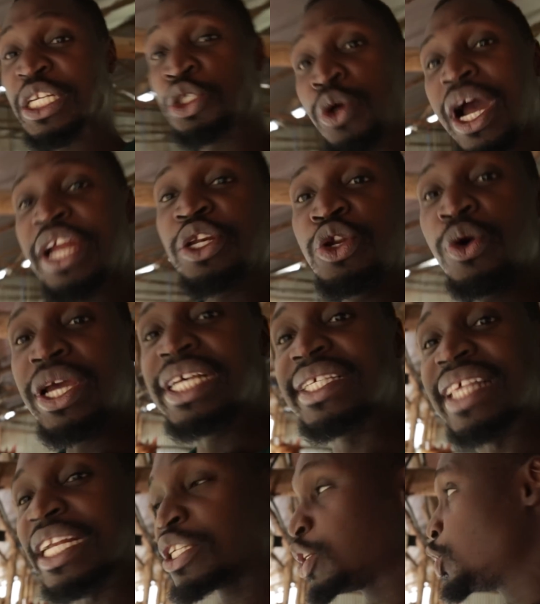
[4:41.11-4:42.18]
that you can do is
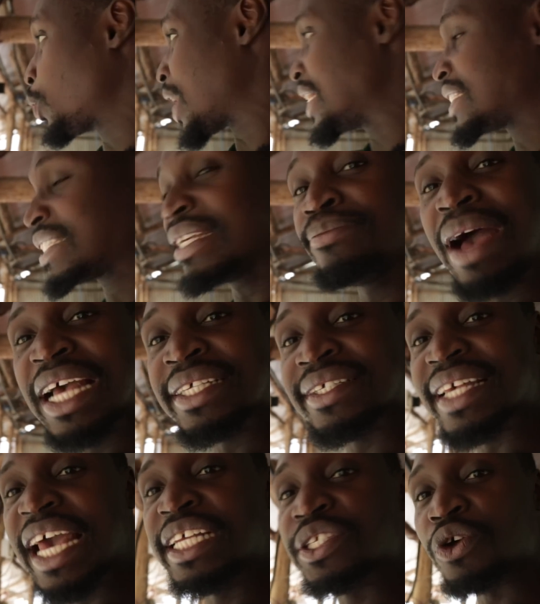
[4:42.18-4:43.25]
that you can see my
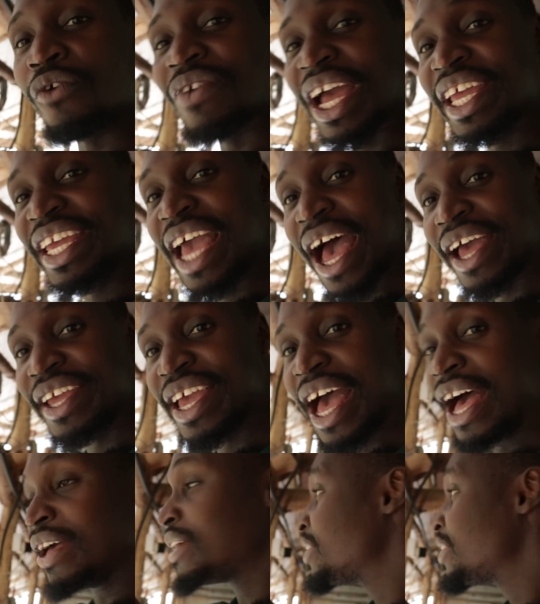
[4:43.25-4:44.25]
sides over here, yeah?